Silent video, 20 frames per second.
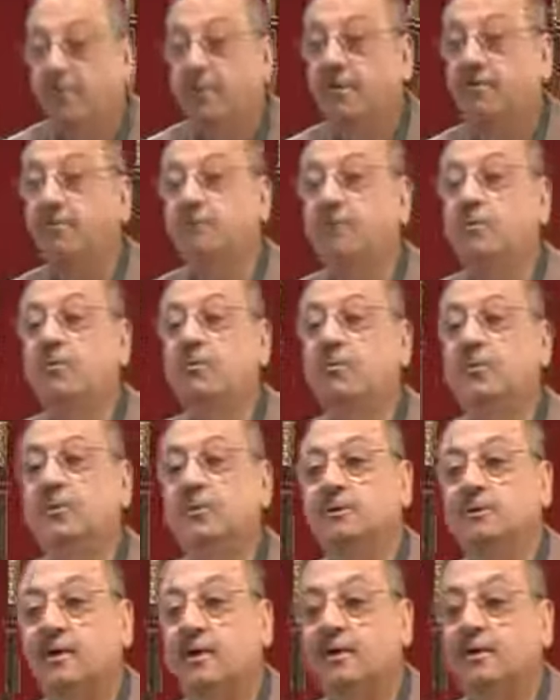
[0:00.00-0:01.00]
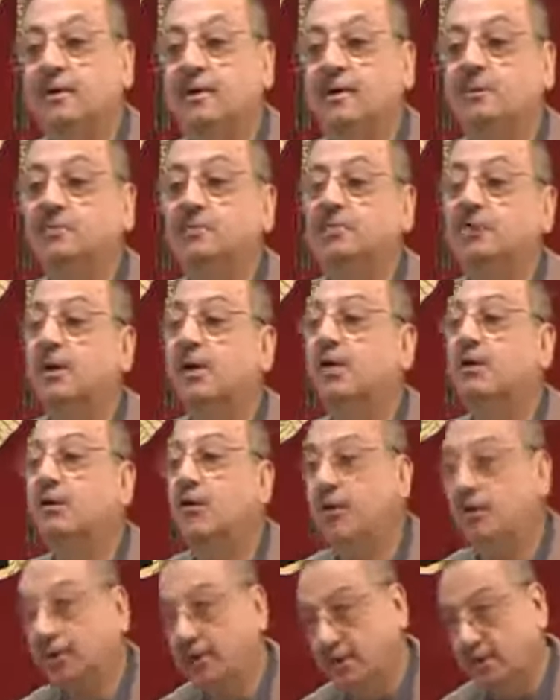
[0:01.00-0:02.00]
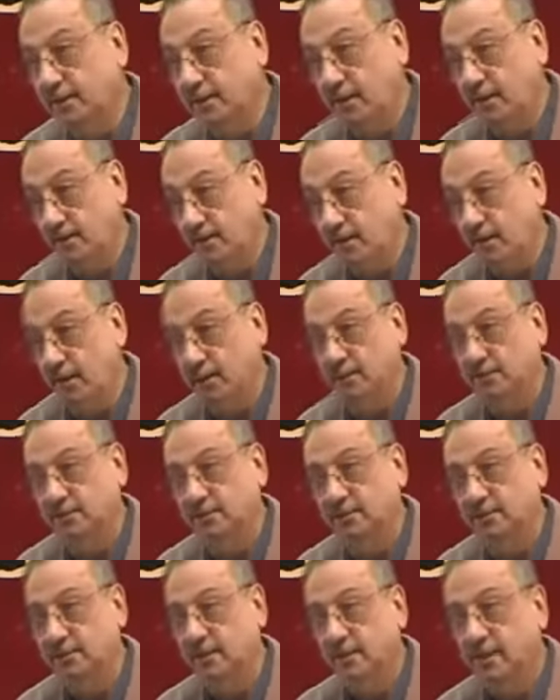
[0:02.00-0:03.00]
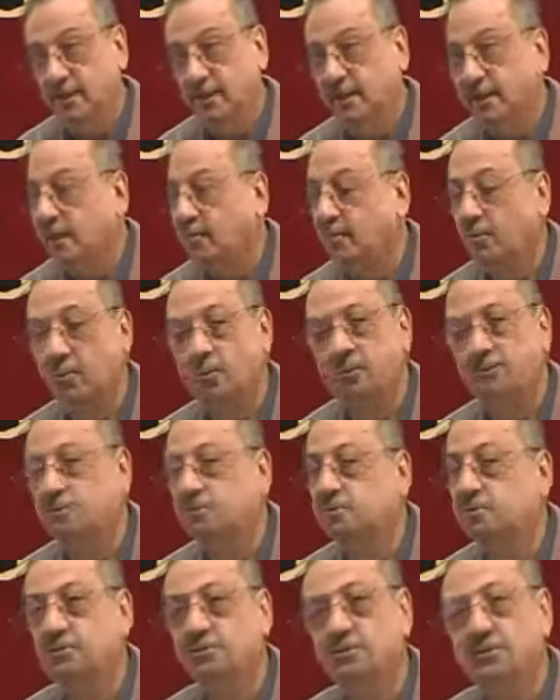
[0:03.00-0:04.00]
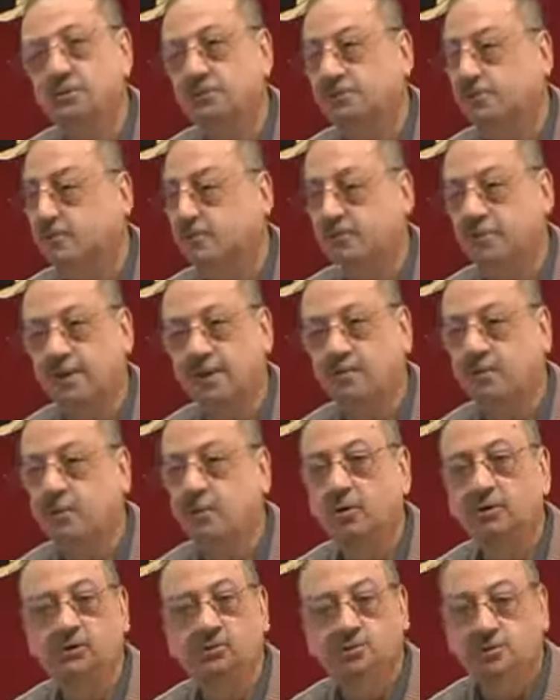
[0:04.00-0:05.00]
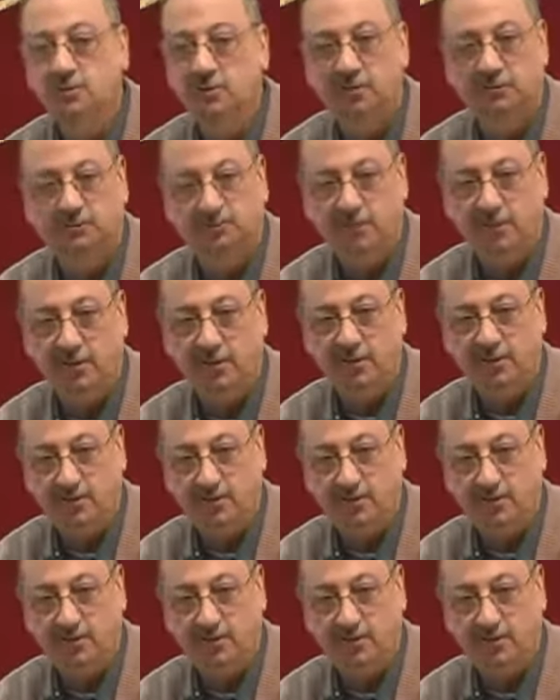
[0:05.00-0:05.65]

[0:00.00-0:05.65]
Maf'ulun mutlaq comes a lot in the Quran in a most beautiful way. Most beautiful way.